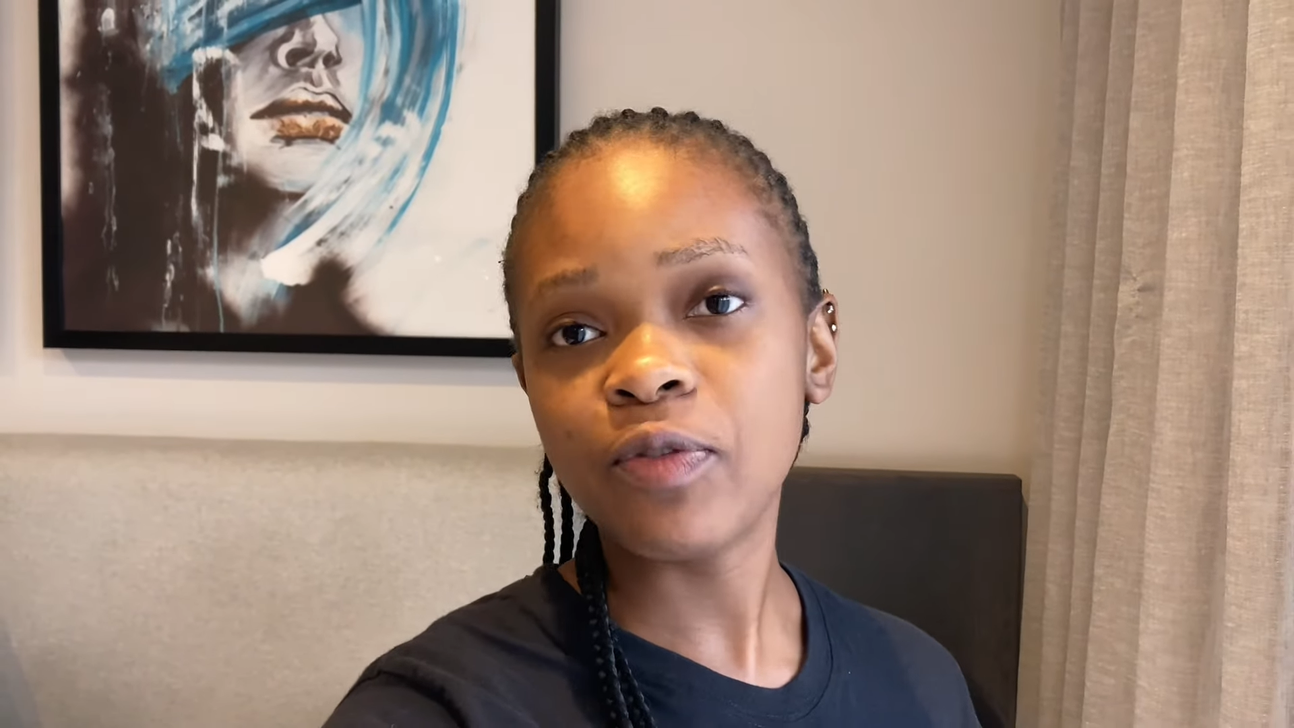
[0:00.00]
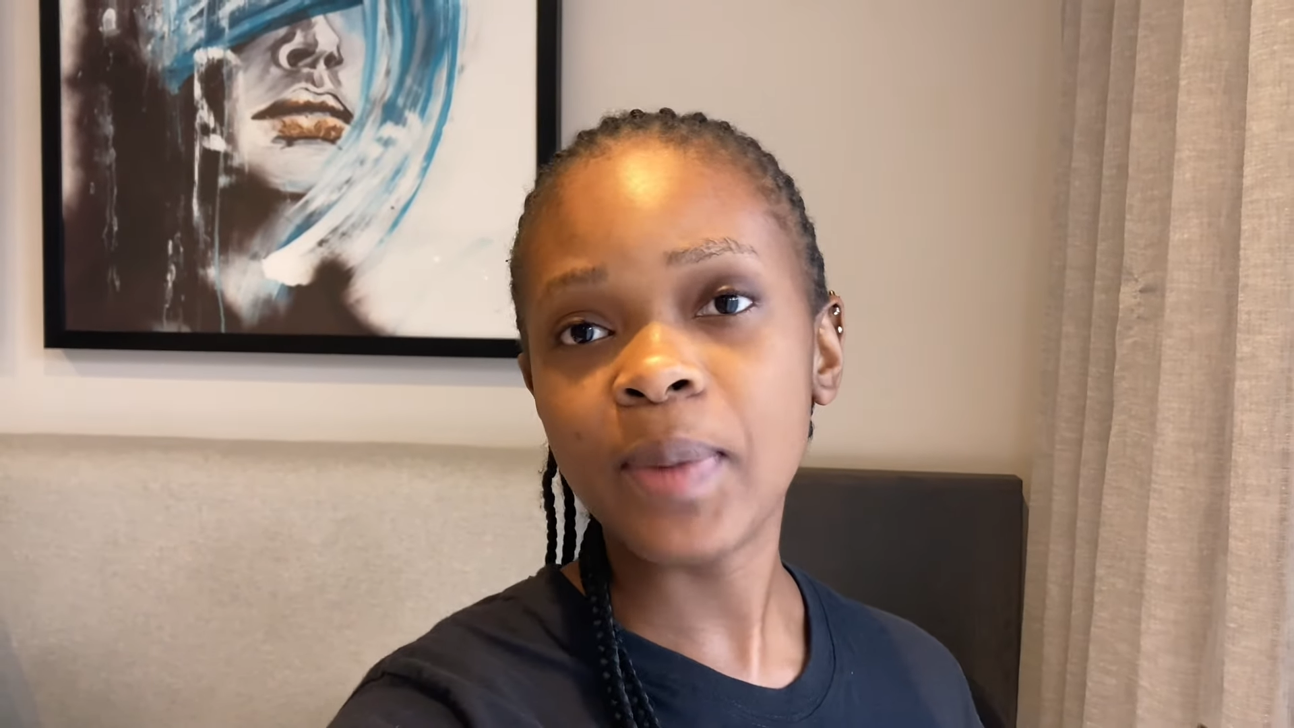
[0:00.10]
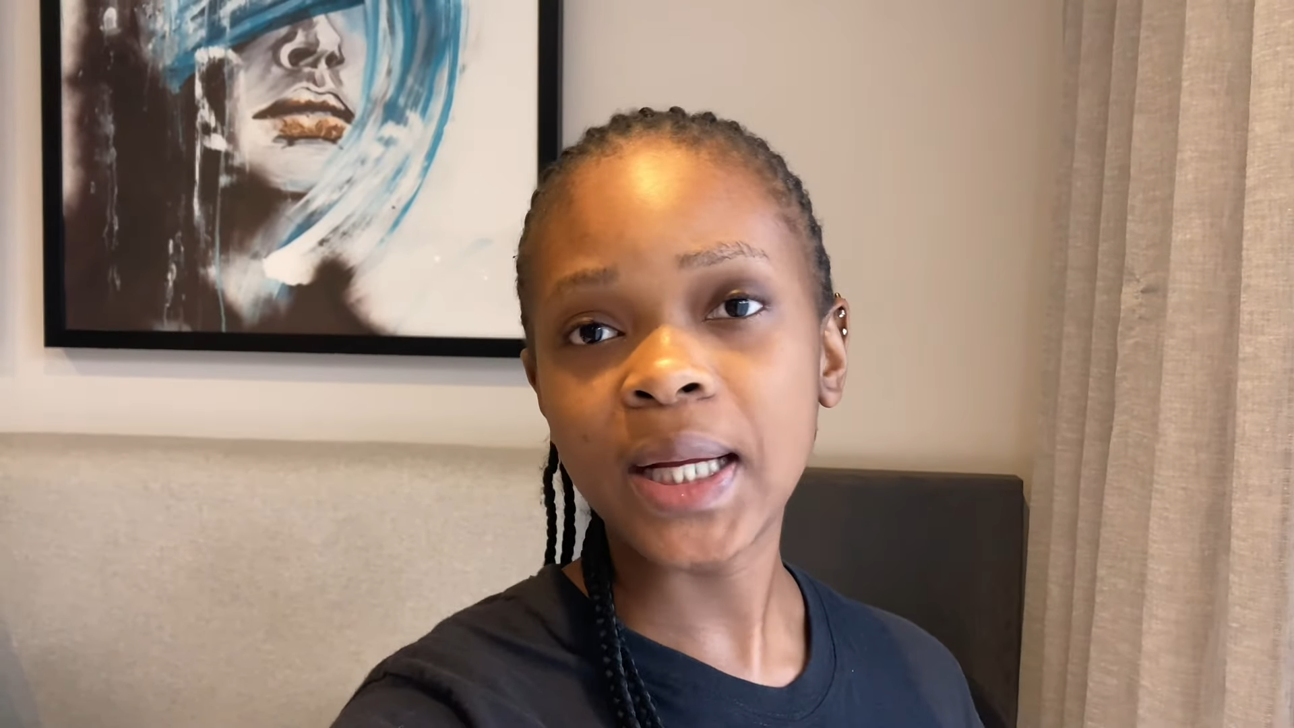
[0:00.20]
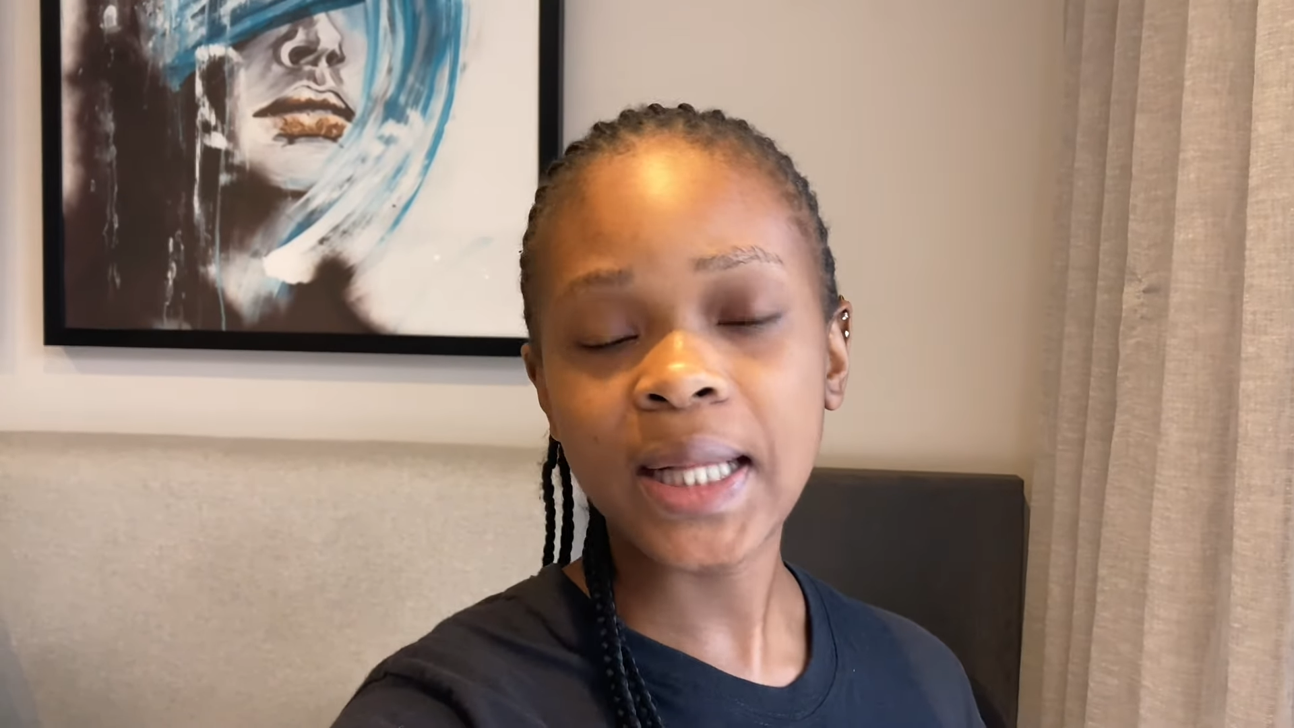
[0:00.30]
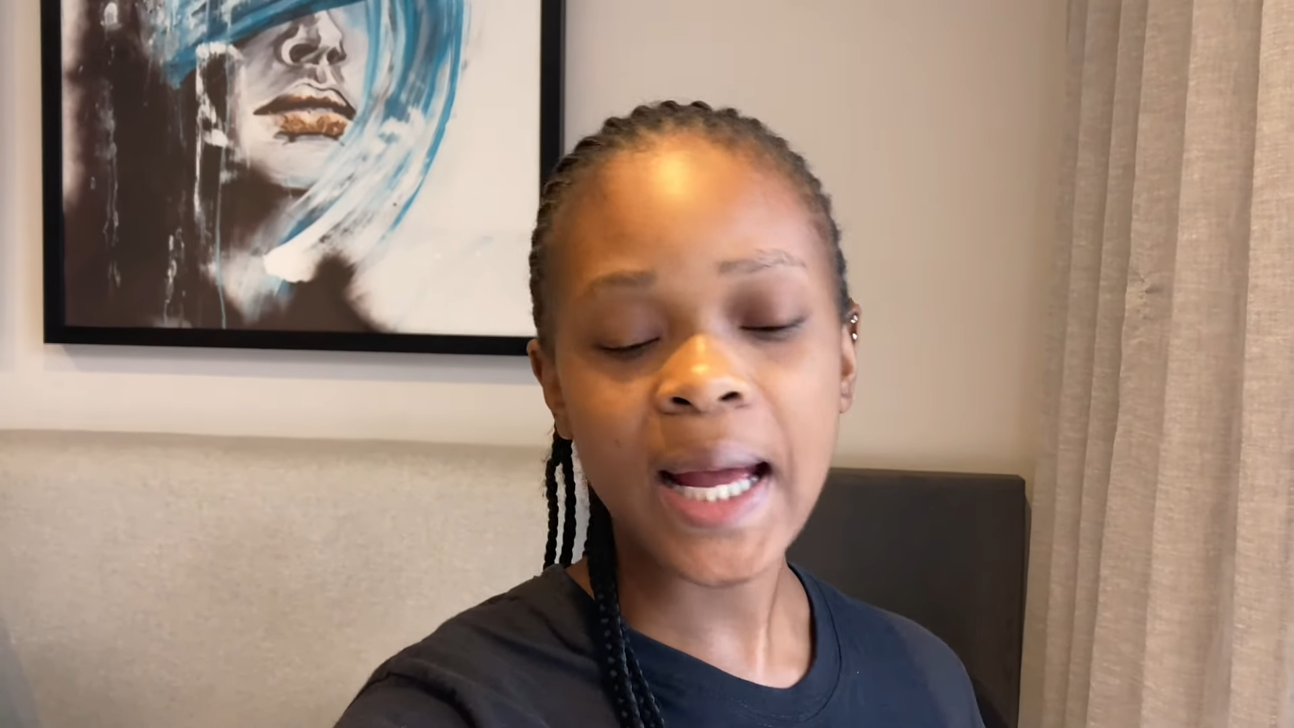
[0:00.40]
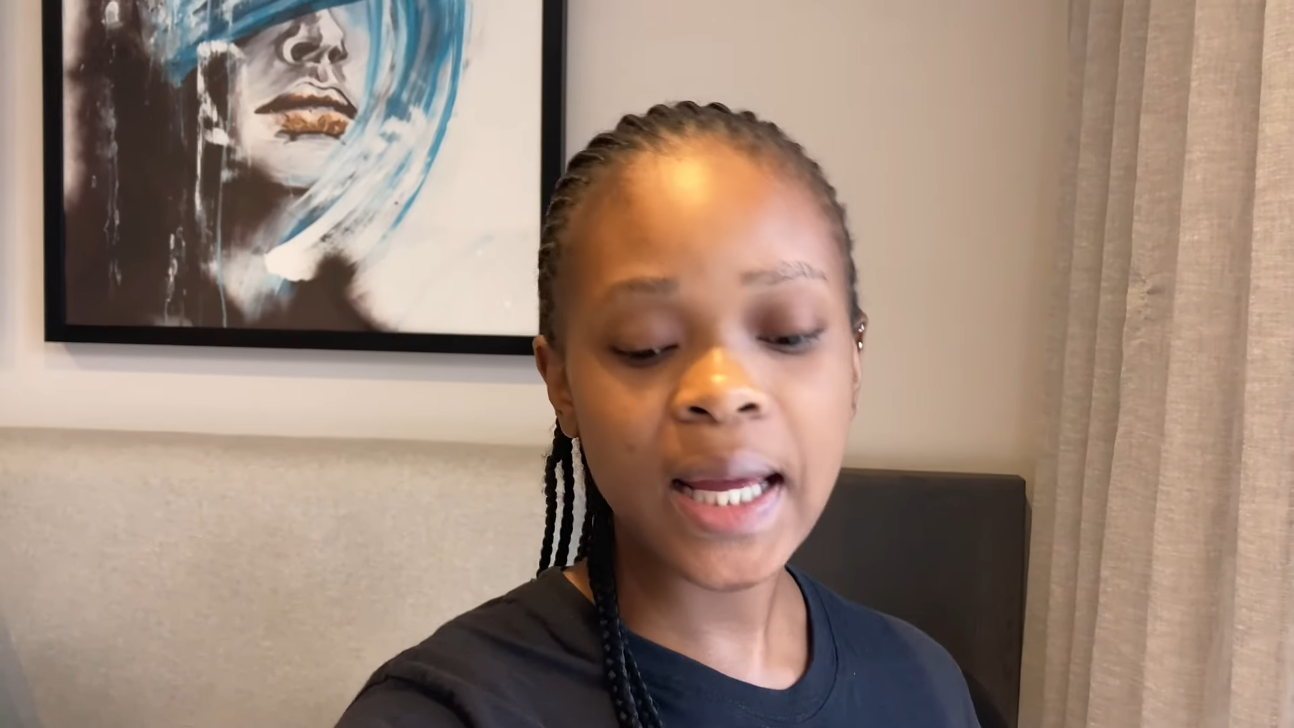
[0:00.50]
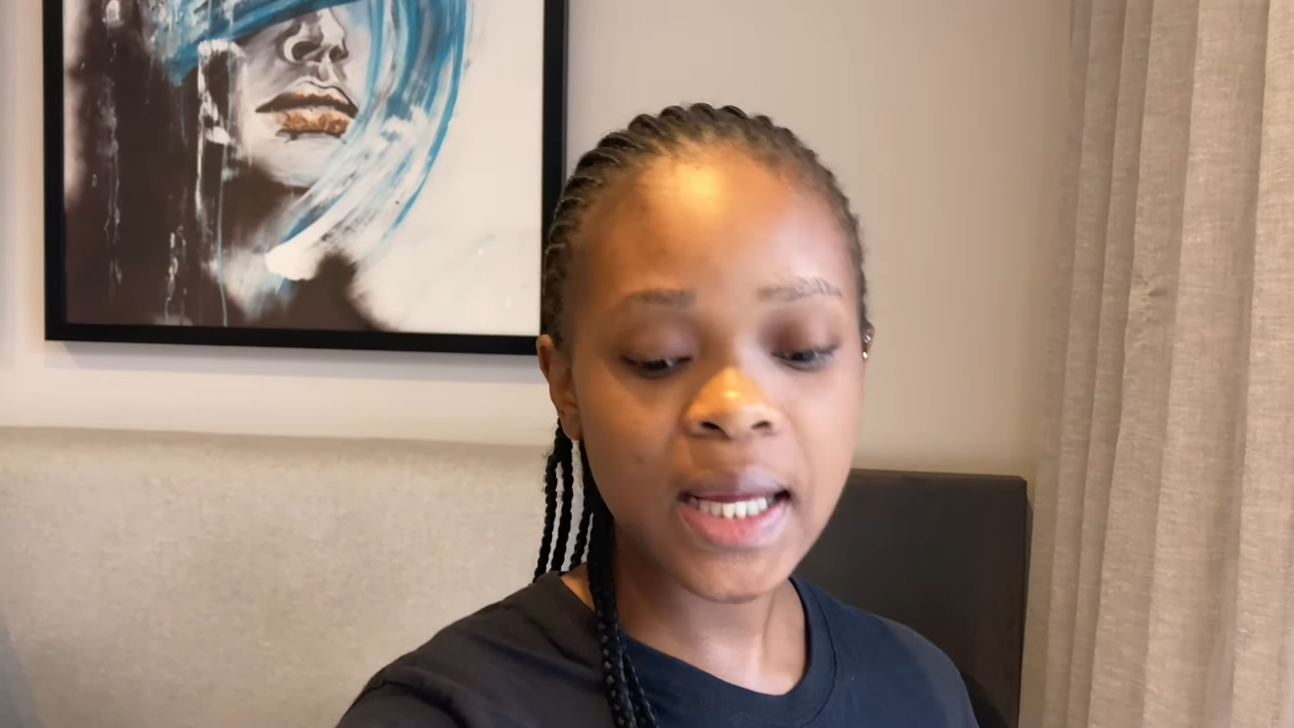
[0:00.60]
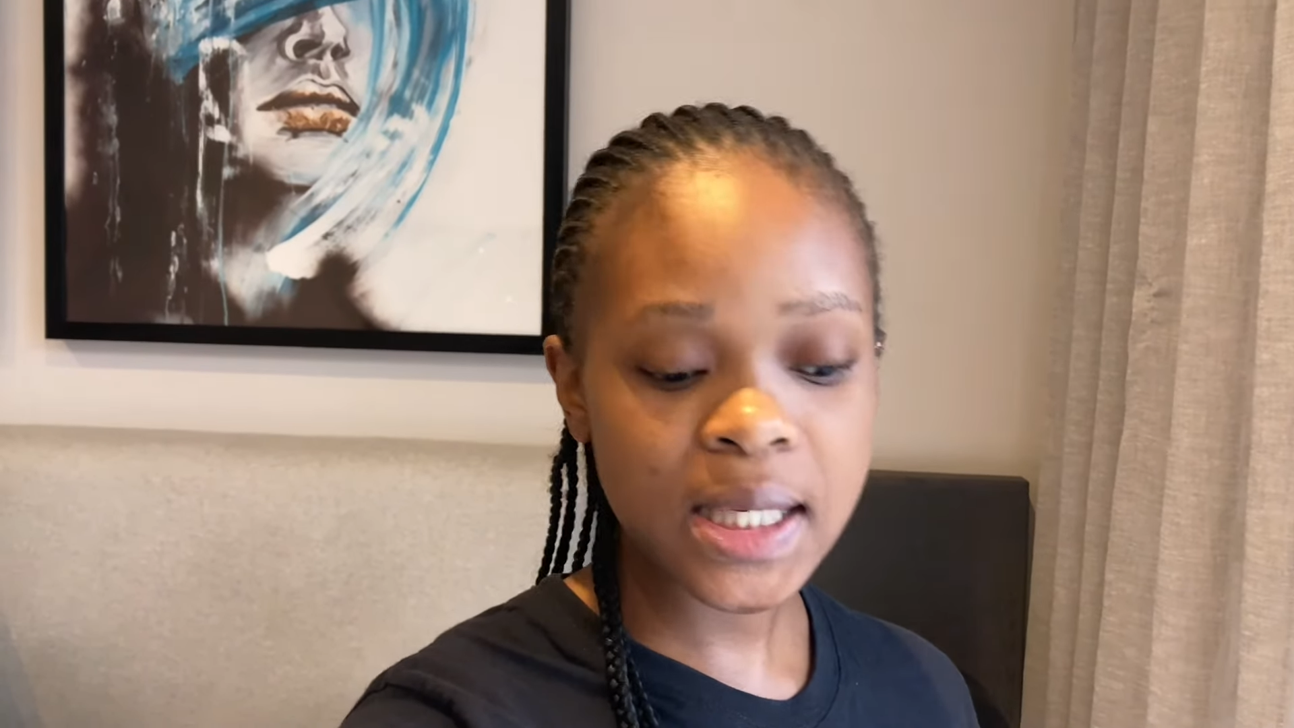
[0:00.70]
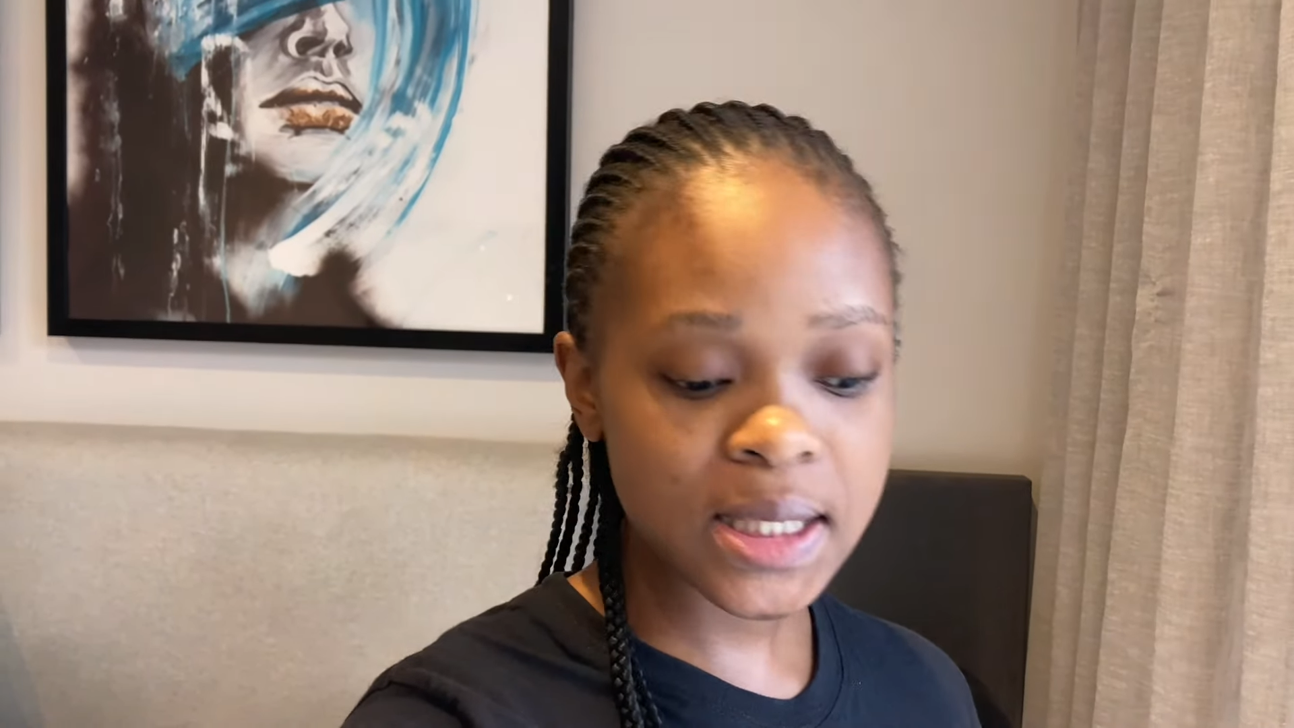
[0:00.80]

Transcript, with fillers: my client